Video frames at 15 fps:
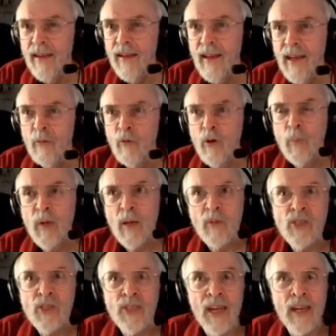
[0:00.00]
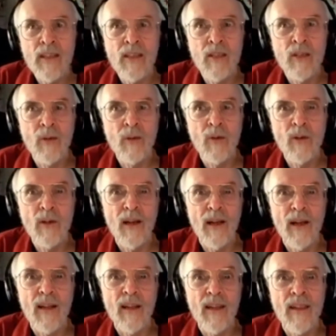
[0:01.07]
it would be a mistake to
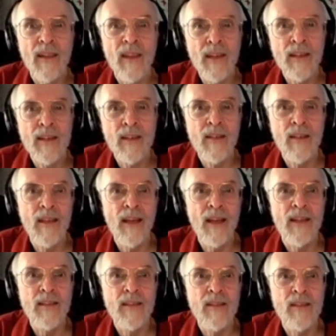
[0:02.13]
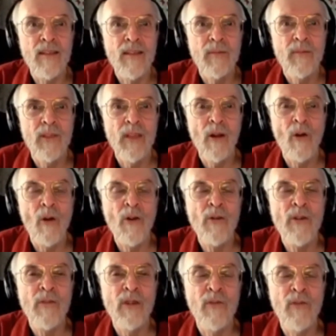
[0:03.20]
think that the Order
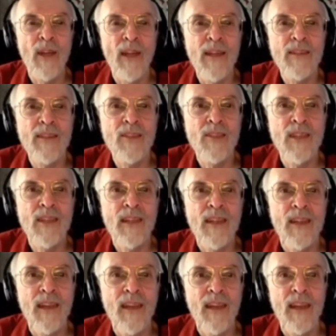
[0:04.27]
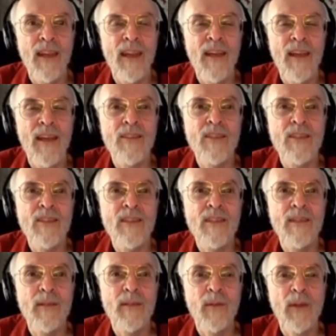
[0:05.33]
of Defense is
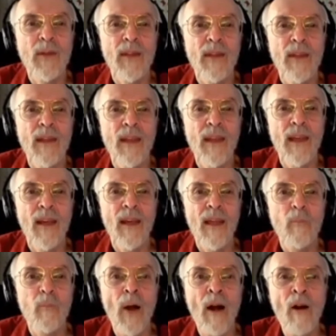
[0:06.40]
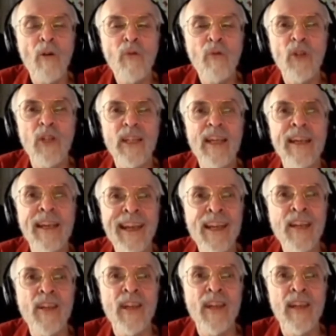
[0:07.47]
powerful in
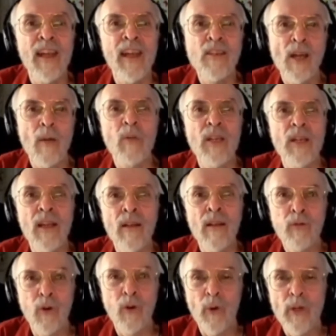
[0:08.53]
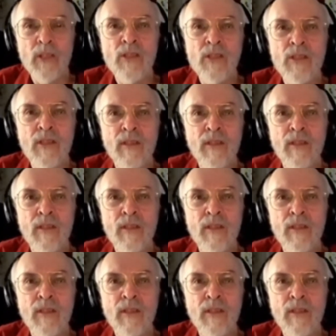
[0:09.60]
anything except influence.